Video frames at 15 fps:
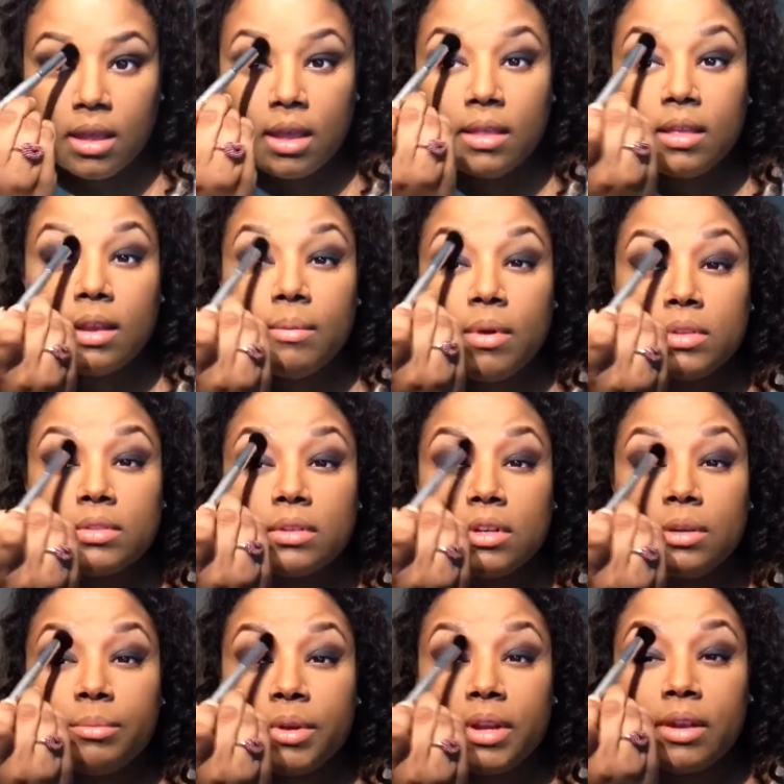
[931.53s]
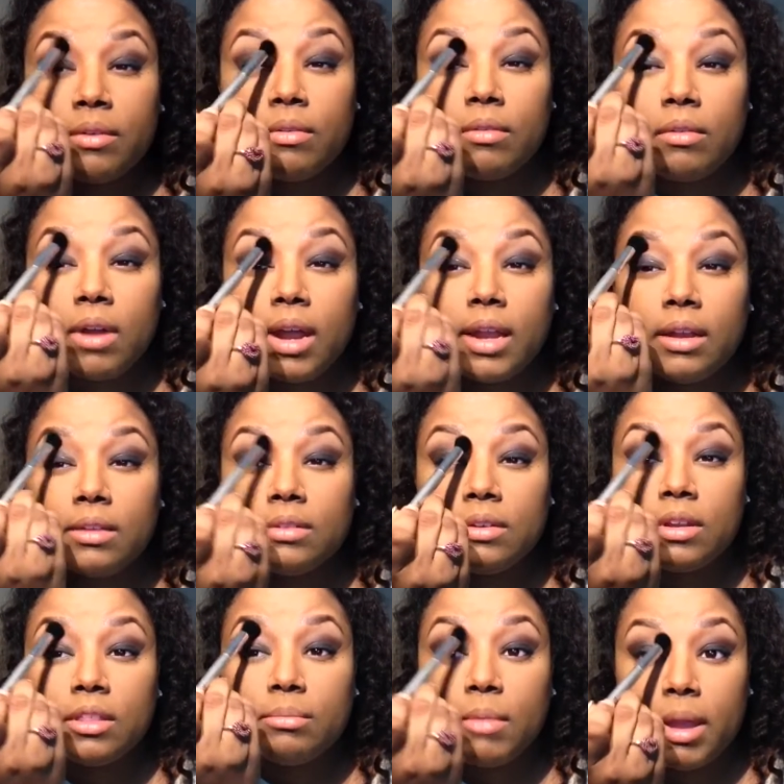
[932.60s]
And then I'm also gonna bring it right
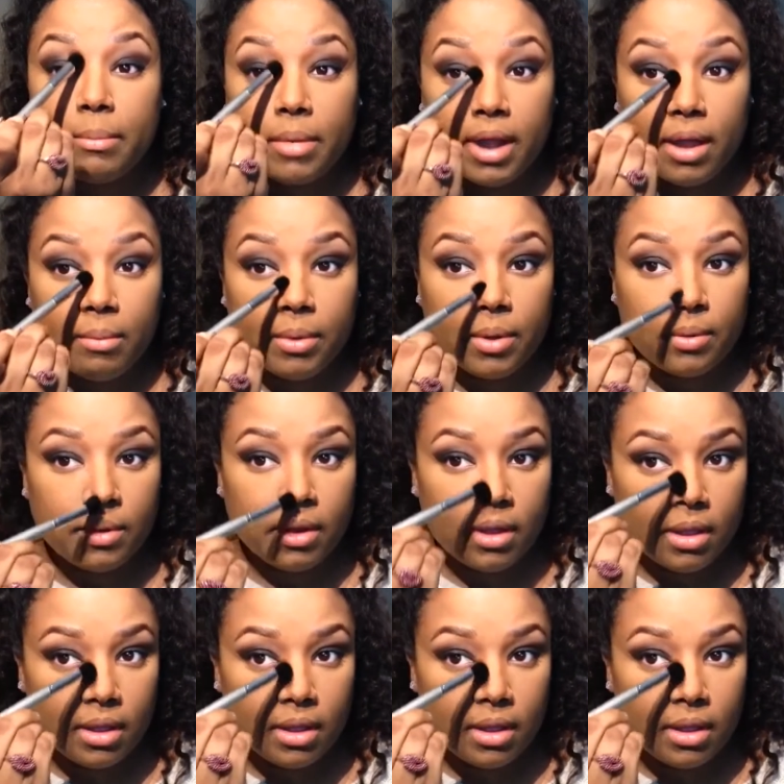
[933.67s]
underneath my brow bone.